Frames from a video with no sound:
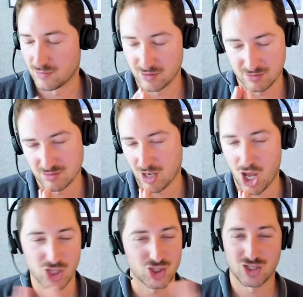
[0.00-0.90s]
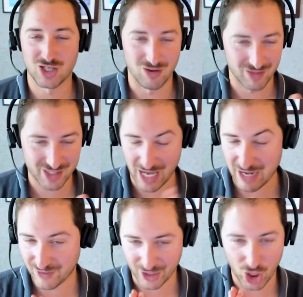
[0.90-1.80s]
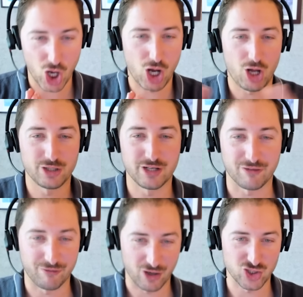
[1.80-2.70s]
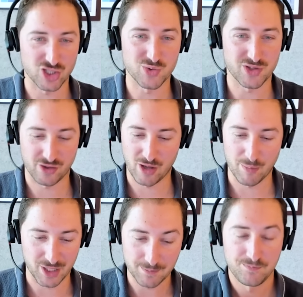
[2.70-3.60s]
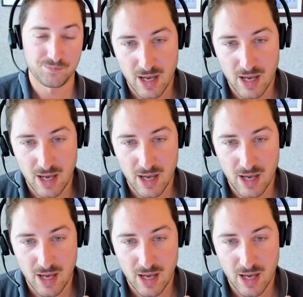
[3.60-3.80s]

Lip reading: There's all, it's kind of like all different functions within the company.